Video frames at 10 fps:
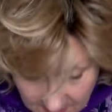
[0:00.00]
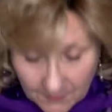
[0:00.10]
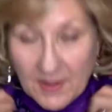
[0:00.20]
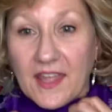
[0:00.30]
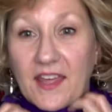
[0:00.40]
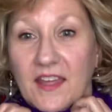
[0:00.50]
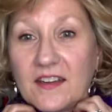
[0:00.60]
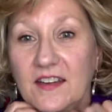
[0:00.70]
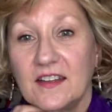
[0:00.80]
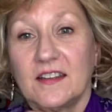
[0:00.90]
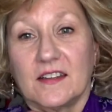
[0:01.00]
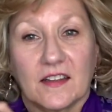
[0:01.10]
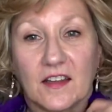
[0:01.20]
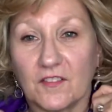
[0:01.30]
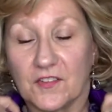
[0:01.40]
my head
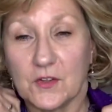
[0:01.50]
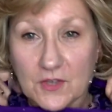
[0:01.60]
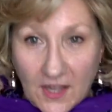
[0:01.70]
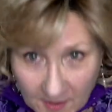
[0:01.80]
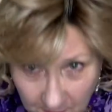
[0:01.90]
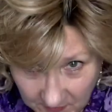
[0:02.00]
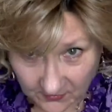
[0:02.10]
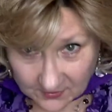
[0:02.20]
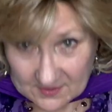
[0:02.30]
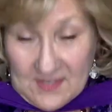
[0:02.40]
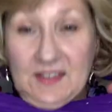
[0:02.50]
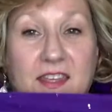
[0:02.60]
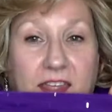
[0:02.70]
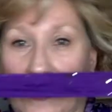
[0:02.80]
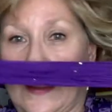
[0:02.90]
a few times.
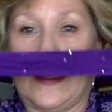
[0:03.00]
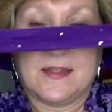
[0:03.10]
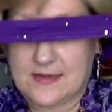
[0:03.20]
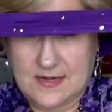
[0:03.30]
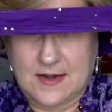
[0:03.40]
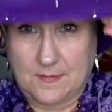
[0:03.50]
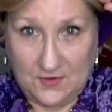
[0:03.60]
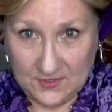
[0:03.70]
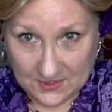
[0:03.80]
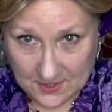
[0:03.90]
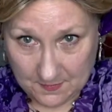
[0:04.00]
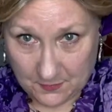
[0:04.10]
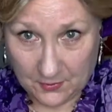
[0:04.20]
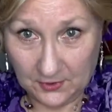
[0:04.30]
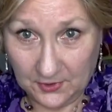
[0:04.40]
And I'm just gonna
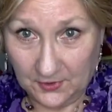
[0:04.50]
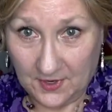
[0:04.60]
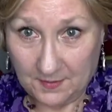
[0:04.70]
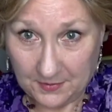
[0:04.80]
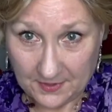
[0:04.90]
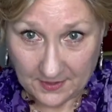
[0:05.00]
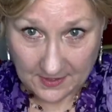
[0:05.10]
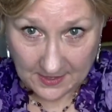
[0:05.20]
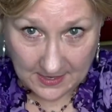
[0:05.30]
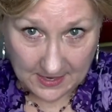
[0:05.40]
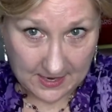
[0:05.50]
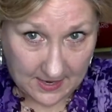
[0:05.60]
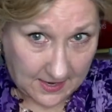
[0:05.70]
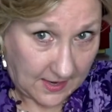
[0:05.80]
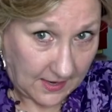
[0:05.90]
pull her up,
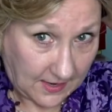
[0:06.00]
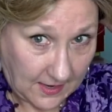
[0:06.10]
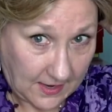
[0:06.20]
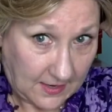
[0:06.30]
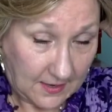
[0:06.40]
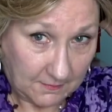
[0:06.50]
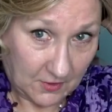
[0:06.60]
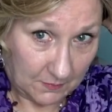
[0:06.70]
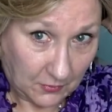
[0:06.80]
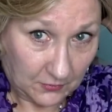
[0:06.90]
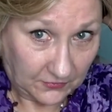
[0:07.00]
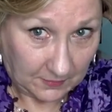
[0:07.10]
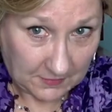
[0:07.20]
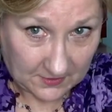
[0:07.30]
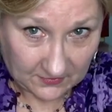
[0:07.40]
and I'm gonna pull
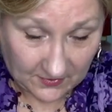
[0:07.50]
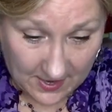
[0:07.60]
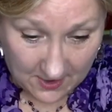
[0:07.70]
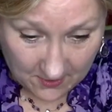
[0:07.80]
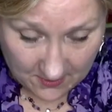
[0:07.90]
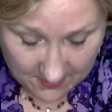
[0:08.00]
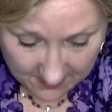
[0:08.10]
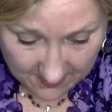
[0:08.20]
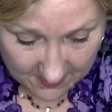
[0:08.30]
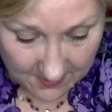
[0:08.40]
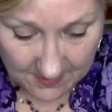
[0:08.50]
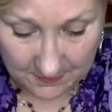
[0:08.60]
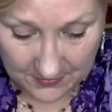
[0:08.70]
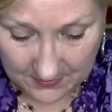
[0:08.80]
some of this hair up